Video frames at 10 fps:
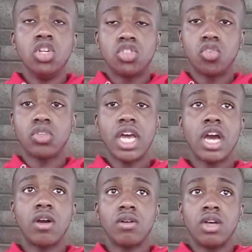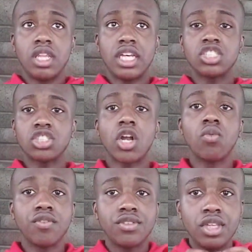So now let's
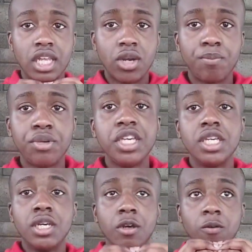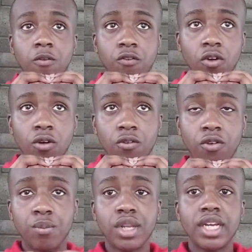start with the letter P for
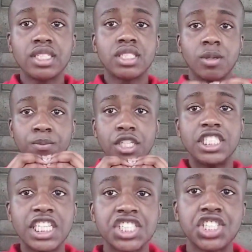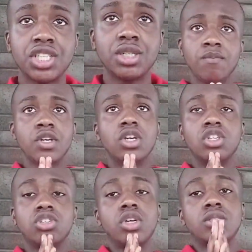place, position.
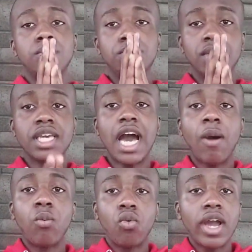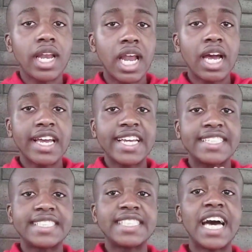So it's mi abuela
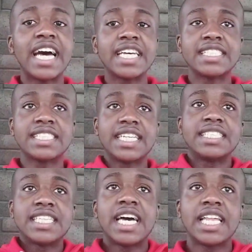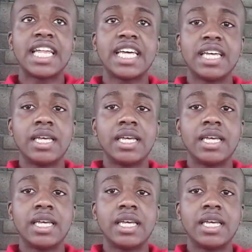está sentada.